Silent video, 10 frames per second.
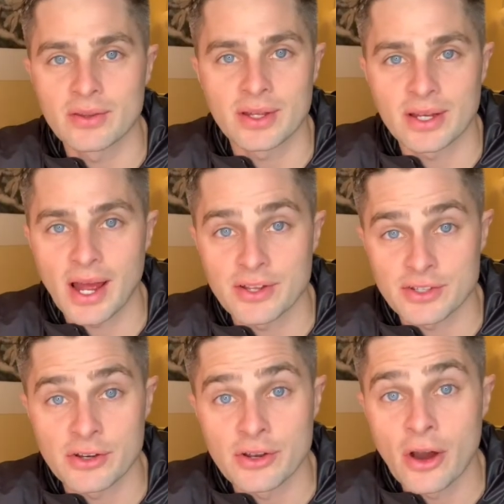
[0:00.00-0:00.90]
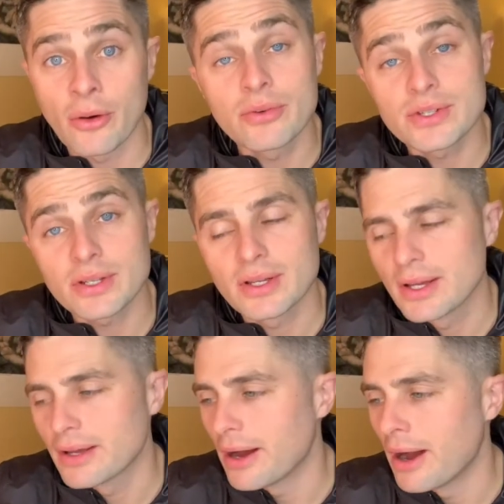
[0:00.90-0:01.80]
that has a note
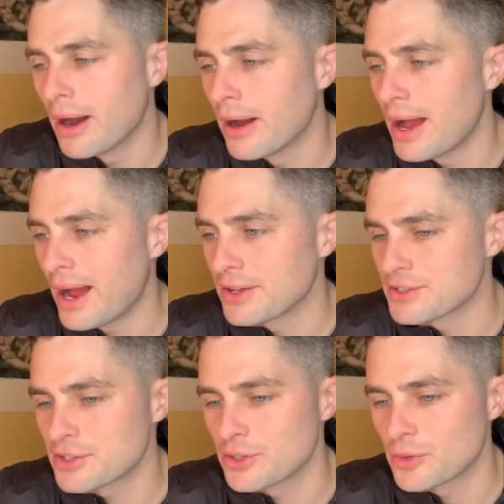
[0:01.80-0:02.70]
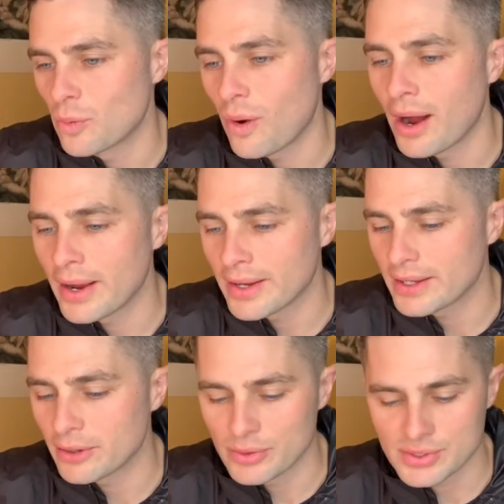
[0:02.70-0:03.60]
as to why
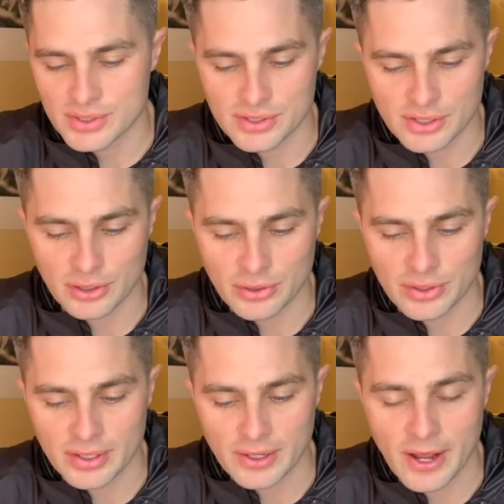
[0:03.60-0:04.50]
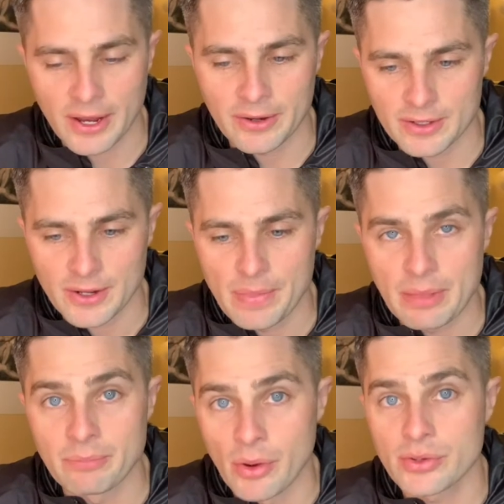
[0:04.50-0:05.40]
it was discluded. And
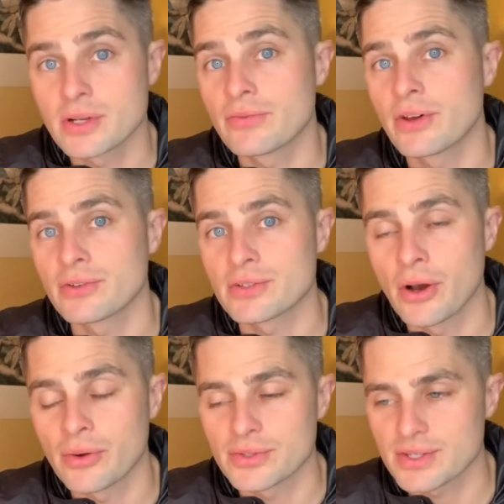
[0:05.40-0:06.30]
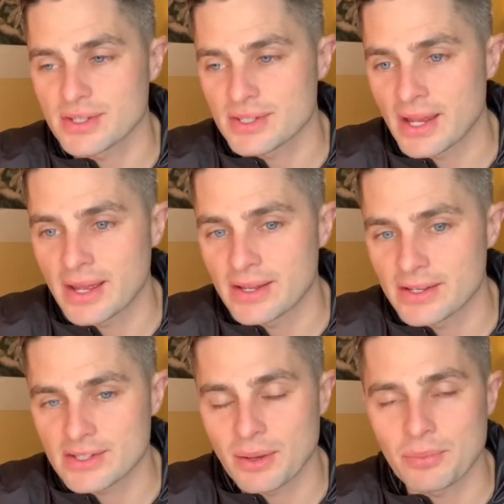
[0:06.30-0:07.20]
most of those notes say
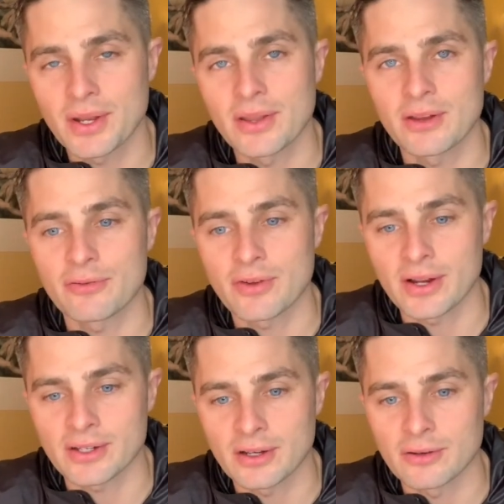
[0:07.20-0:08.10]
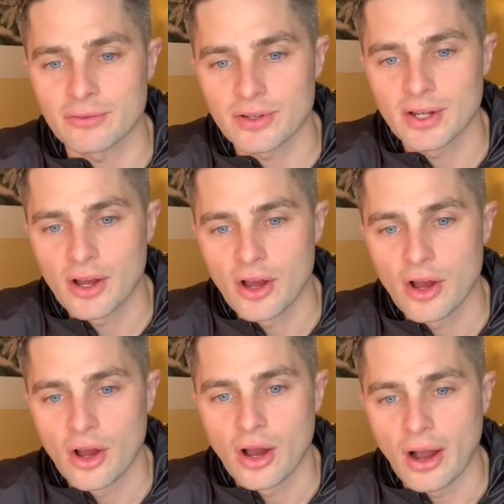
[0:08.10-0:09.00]
something to the effect of,
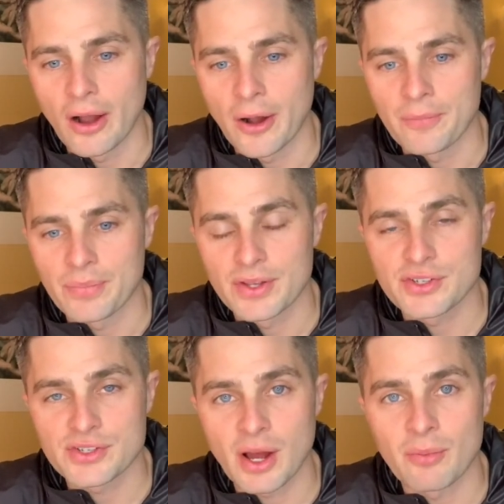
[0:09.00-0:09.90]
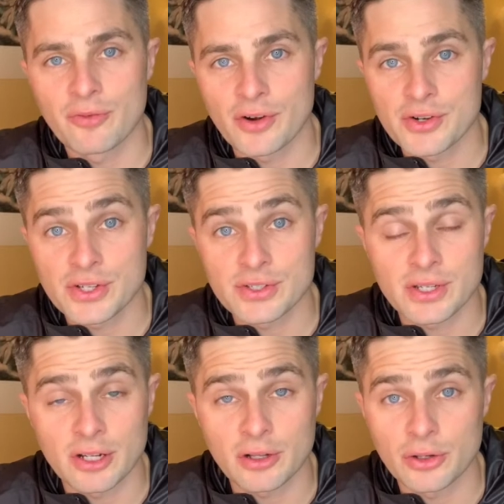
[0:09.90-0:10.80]
some versions
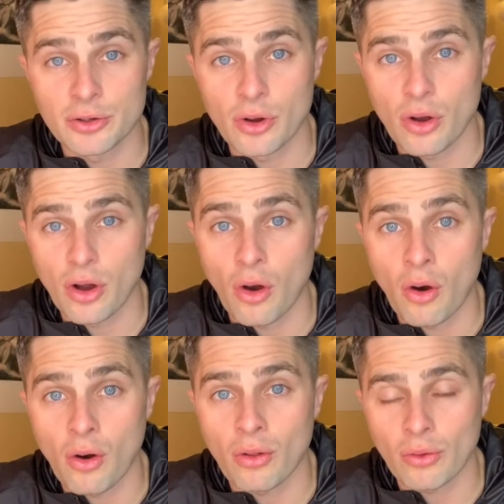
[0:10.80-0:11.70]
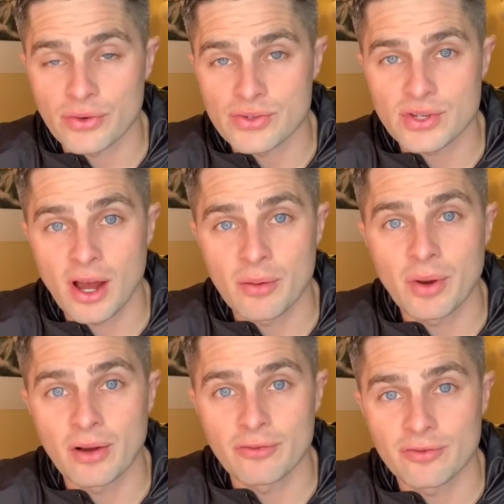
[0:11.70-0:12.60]
include all or some
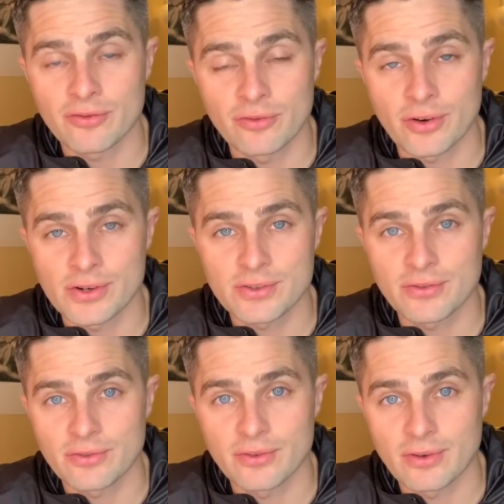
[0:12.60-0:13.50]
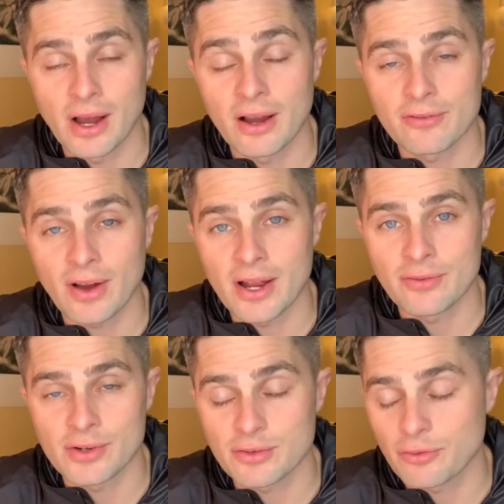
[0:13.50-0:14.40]
of verse 5,
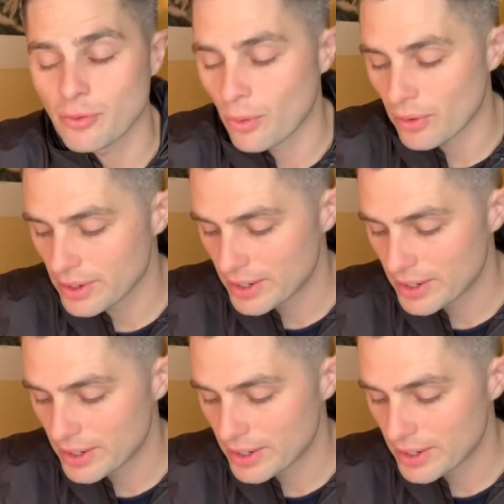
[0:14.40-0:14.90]
verse 4,